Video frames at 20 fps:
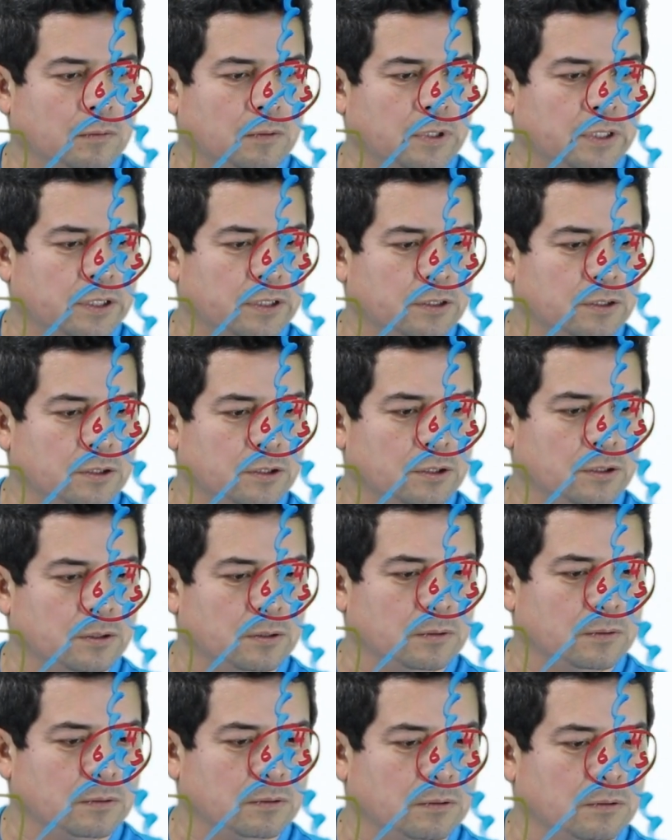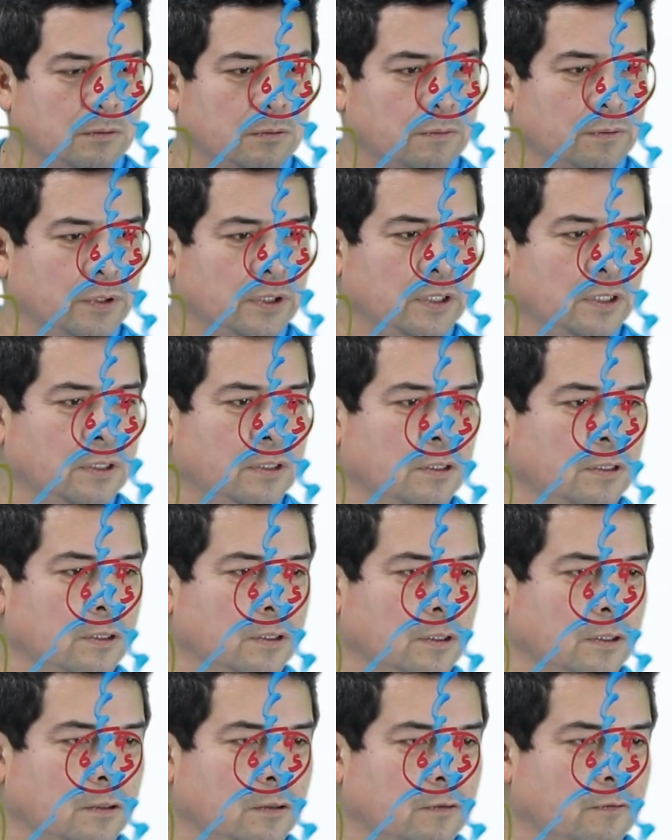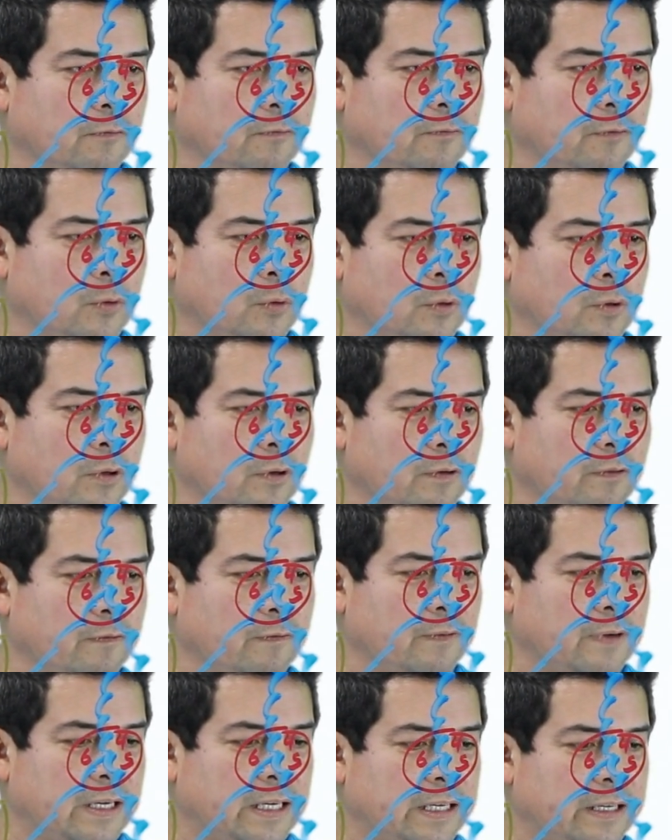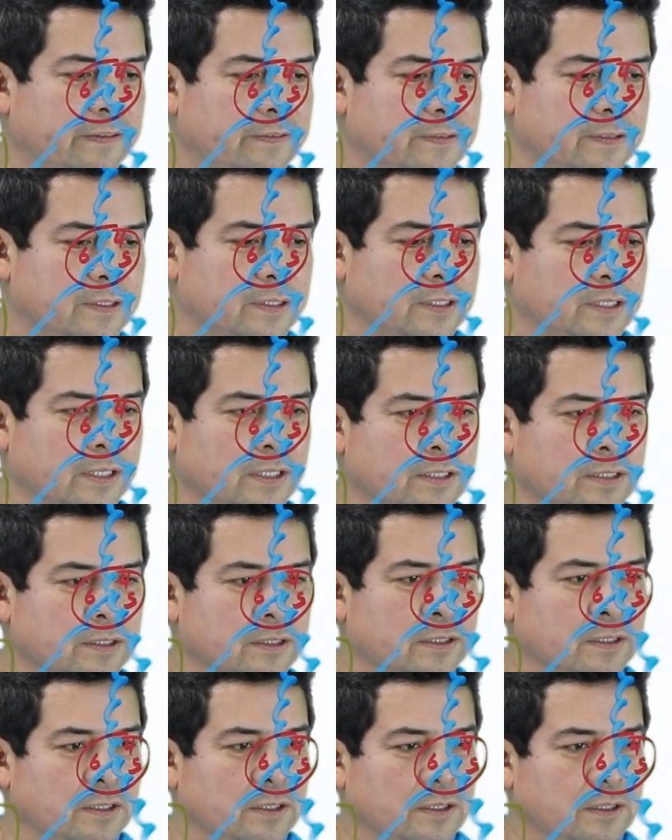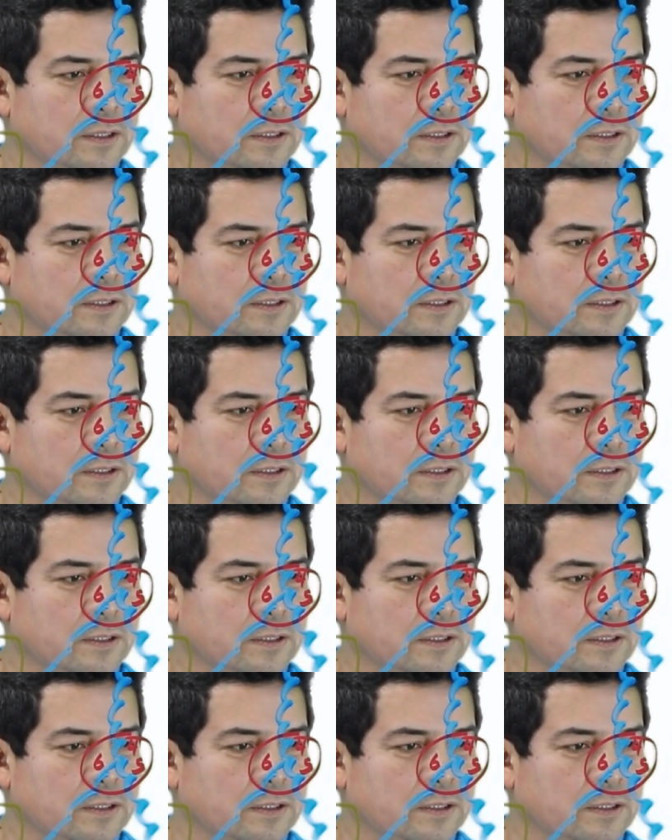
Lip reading: one, two, three, 4, 5, 6,